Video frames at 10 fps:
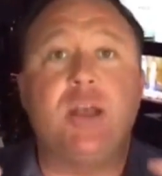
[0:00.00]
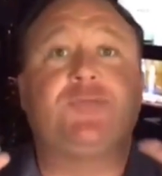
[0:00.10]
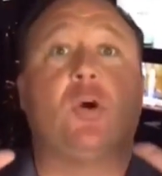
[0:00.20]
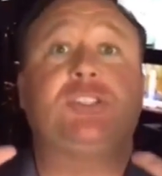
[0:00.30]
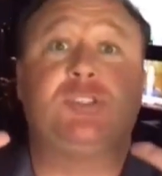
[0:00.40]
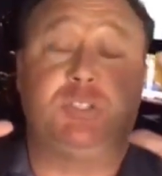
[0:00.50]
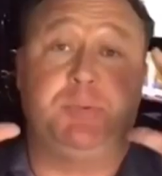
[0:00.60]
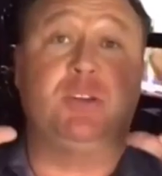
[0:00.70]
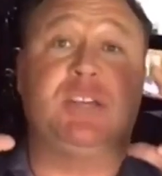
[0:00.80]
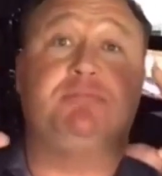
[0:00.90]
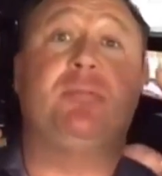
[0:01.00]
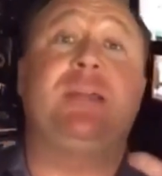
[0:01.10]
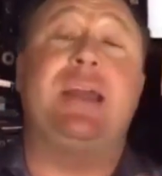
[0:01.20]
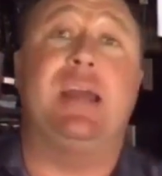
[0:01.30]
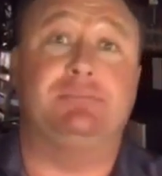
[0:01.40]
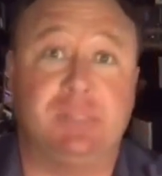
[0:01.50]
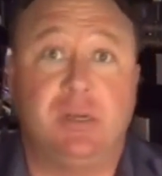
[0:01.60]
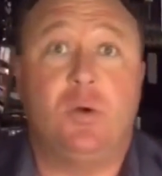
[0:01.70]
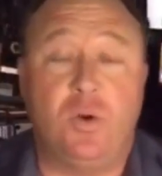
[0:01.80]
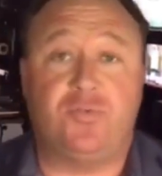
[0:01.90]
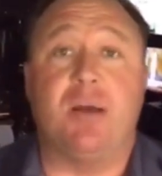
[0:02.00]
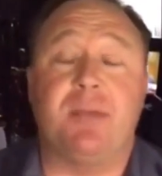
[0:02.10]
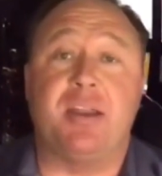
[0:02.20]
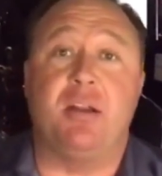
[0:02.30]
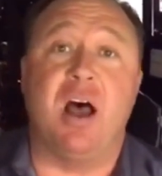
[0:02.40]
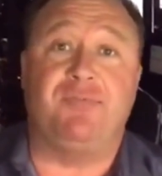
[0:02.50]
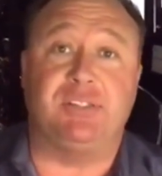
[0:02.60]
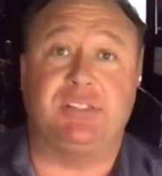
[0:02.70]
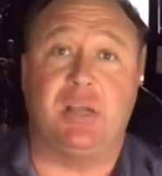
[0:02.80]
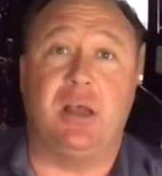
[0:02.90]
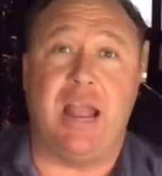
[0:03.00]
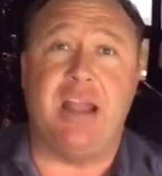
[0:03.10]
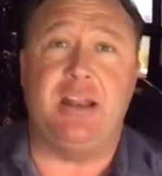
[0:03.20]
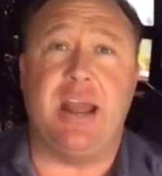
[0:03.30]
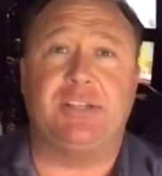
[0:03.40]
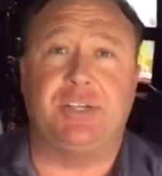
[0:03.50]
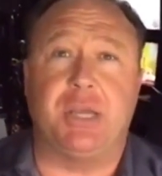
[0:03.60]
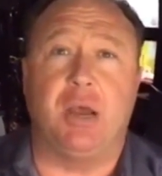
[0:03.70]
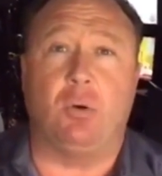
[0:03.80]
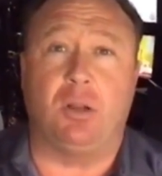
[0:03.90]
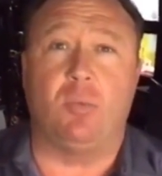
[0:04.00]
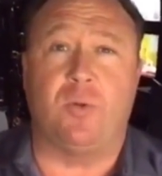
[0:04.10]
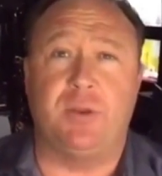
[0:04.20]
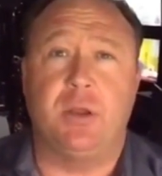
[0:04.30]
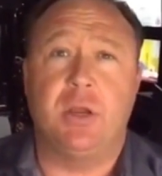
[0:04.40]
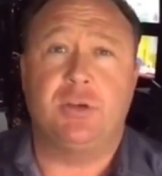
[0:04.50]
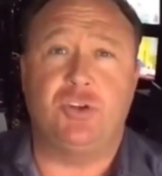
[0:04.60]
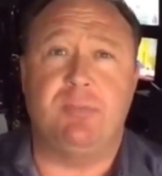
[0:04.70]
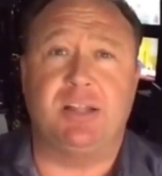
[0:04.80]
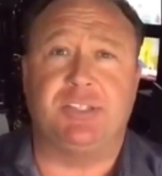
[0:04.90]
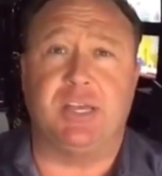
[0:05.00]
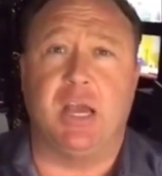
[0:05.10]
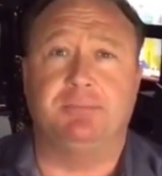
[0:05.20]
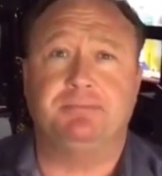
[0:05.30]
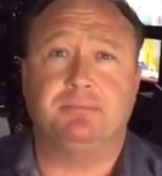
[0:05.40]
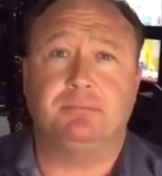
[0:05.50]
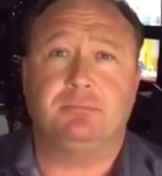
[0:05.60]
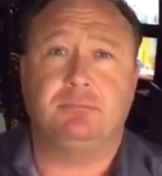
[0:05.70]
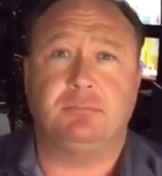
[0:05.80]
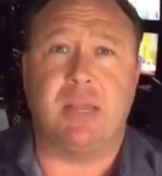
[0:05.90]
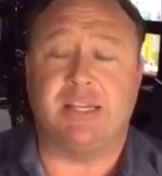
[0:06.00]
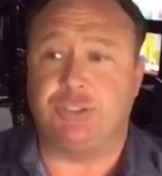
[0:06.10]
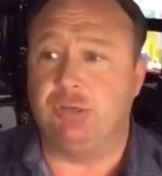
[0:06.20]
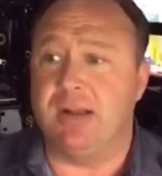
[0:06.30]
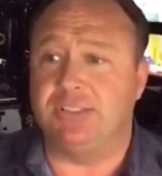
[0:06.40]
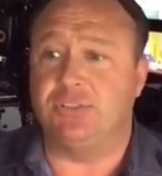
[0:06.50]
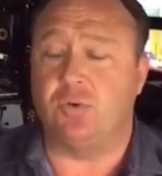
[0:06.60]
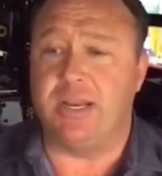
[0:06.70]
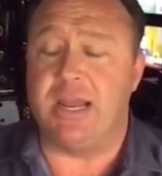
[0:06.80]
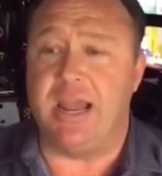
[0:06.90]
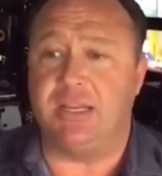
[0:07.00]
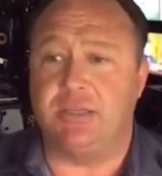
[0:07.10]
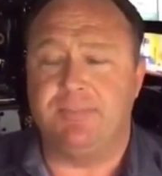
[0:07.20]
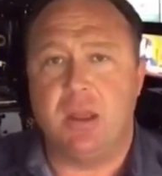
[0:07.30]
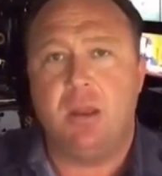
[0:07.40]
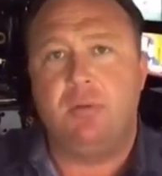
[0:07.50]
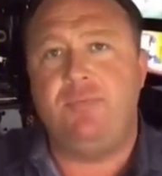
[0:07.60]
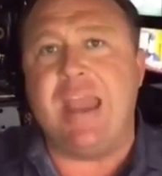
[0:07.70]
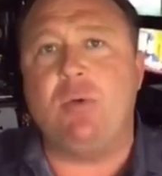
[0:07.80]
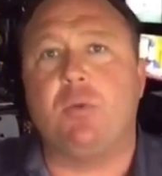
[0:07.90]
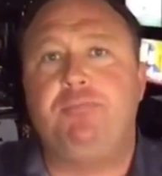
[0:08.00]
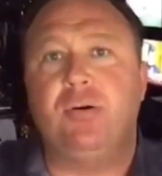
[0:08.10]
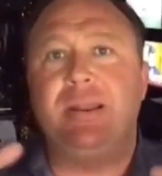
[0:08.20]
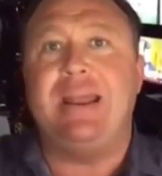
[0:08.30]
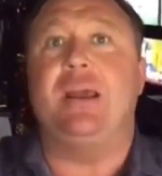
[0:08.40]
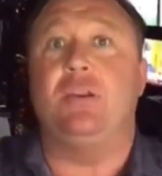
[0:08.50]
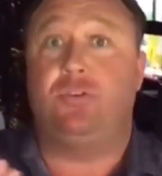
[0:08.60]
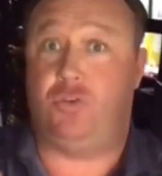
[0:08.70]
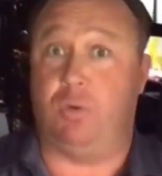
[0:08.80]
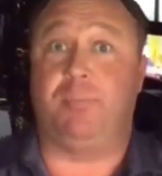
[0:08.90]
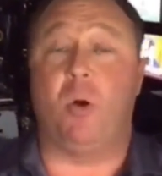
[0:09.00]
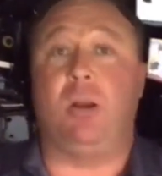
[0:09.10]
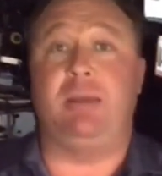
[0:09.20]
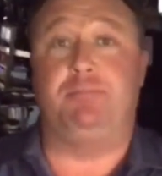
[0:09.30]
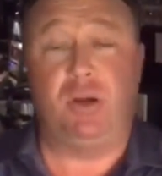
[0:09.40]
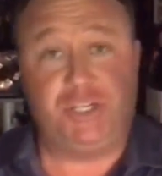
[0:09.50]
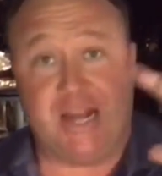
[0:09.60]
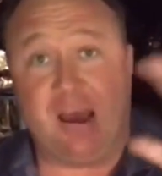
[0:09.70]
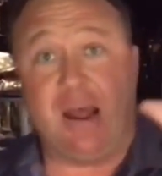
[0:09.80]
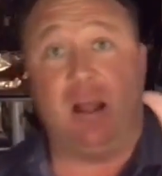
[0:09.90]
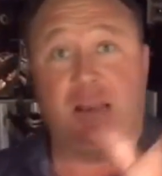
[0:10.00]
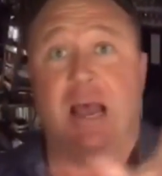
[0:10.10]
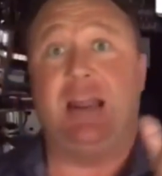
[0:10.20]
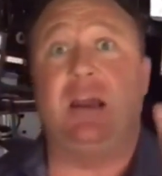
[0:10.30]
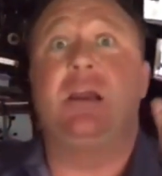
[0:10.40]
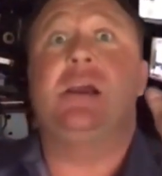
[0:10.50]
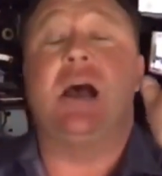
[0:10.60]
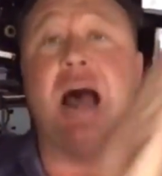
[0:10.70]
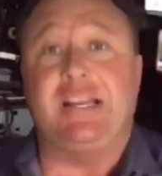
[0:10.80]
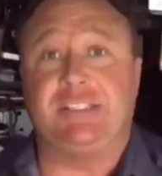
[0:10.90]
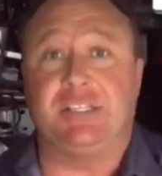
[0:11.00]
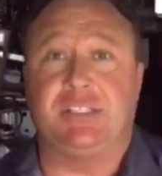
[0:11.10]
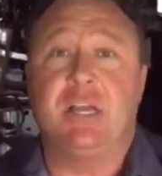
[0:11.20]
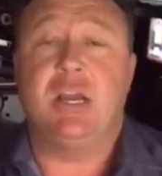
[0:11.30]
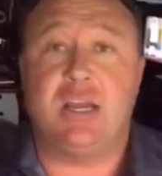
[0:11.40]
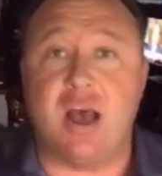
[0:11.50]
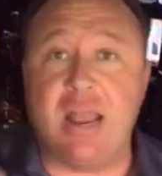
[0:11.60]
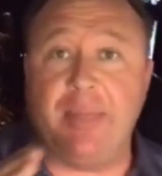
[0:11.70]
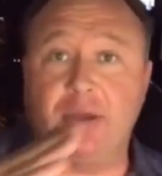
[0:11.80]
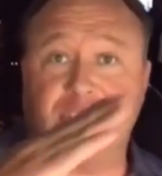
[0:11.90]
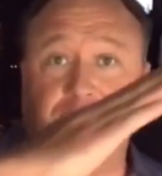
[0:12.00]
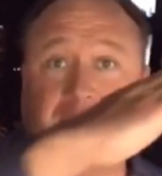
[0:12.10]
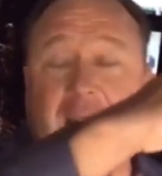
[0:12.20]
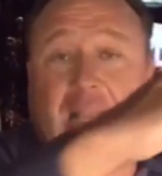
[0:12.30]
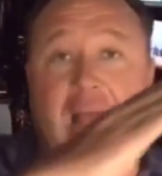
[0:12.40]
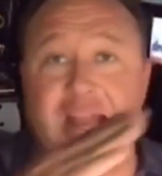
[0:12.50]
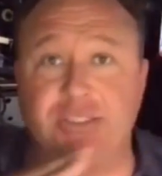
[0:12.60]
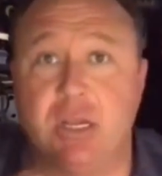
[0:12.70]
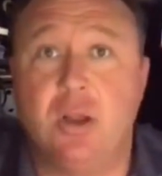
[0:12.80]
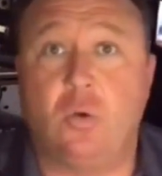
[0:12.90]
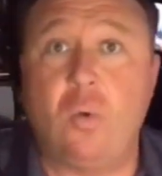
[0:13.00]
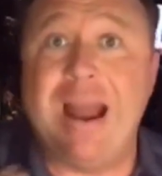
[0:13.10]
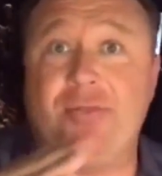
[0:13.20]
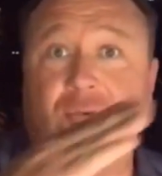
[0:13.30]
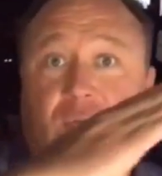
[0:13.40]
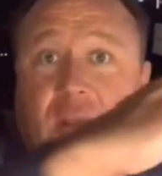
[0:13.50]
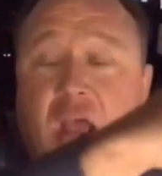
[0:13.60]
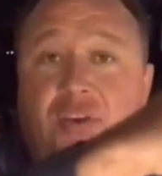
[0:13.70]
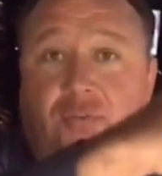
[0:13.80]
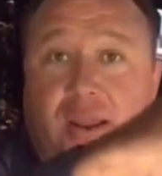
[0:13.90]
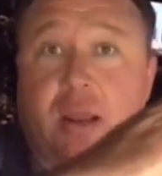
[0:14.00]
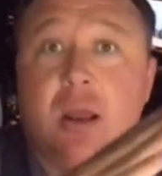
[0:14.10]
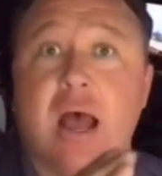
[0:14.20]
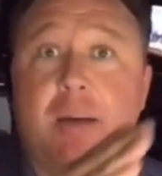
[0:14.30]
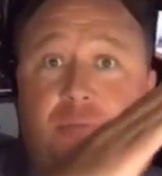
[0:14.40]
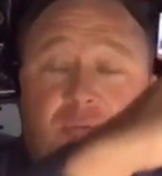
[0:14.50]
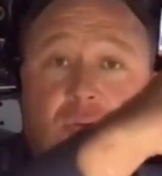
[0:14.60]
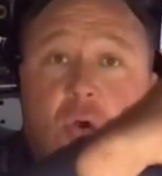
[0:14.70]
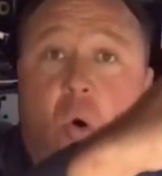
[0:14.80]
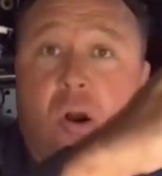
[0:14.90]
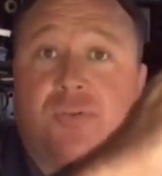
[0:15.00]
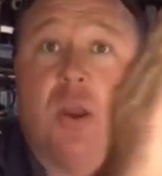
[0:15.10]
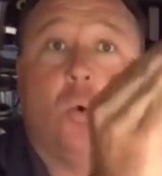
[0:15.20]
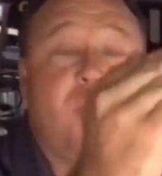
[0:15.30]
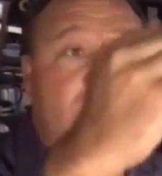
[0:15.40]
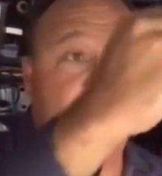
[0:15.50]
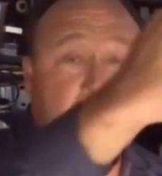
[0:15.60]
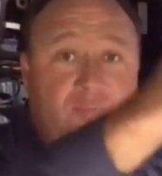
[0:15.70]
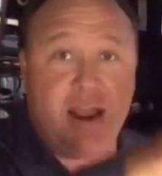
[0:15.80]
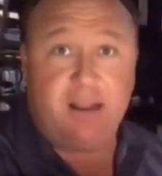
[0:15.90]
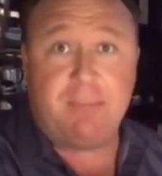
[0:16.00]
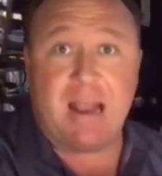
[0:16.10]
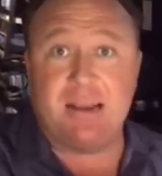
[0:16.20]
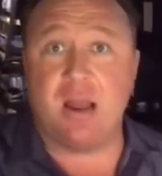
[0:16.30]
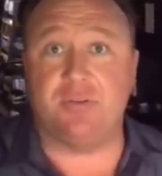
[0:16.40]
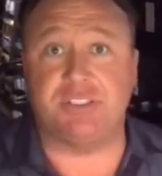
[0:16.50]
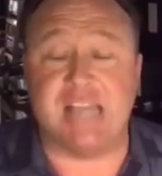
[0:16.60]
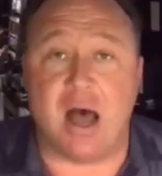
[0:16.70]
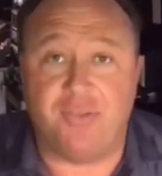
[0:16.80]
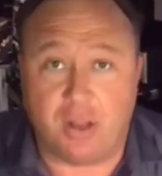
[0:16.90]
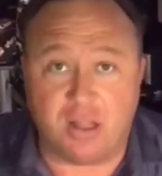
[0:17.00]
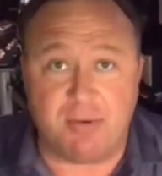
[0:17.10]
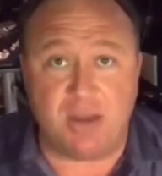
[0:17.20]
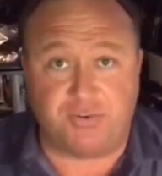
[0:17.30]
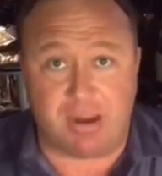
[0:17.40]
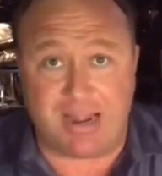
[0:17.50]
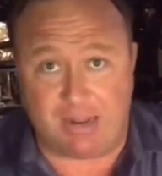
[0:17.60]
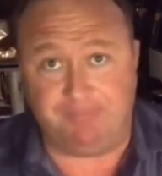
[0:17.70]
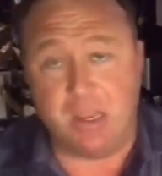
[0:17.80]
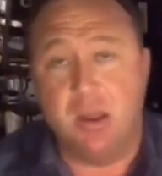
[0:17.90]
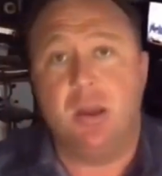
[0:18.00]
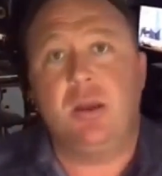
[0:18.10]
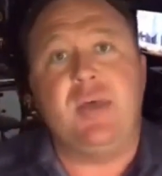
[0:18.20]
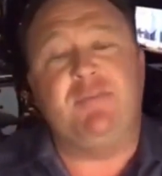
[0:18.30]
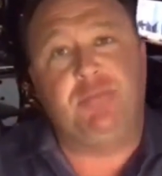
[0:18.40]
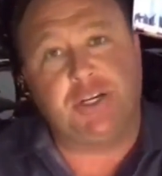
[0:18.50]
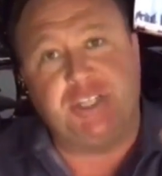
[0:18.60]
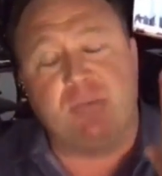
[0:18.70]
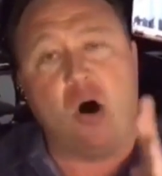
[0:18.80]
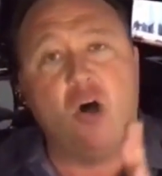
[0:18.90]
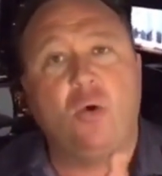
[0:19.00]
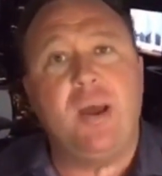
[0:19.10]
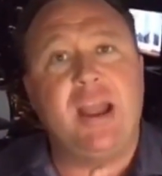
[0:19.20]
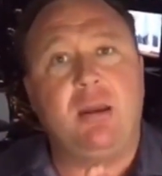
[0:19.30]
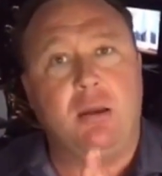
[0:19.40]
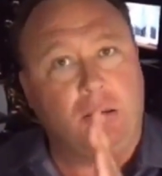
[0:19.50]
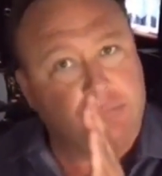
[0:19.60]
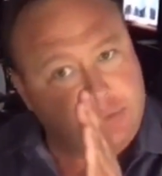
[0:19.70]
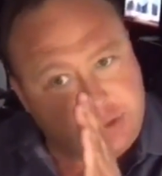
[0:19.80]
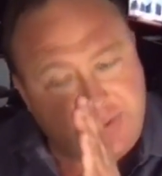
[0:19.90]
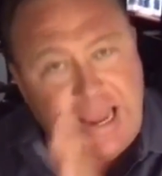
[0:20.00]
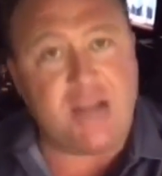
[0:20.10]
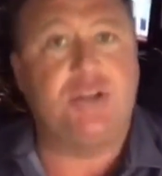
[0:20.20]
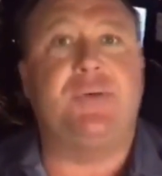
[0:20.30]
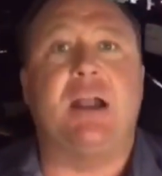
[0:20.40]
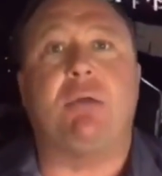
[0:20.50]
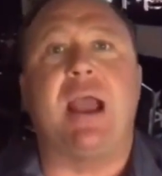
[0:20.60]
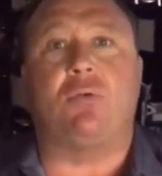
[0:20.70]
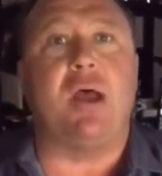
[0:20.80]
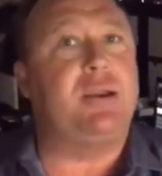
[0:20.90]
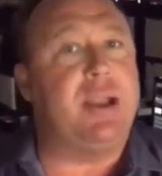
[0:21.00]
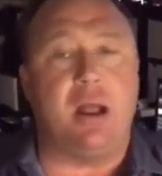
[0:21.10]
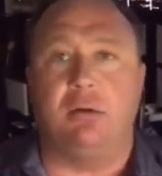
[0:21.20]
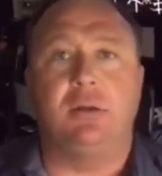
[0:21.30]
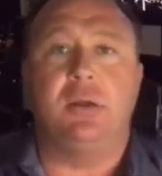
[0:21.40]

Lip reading: forces were supposedly put in when Trump got in office 80 days ago, or a little more than 2 months ago. I guess 2 months and 20 days. They were put in to reportedly push out Al-Qaeda, ISIS, cut out their supply lines right through the country up to the north, where they were then invading back down to the south along the Mediterranean. They've pushed them all the way to the edge of Iraq right now.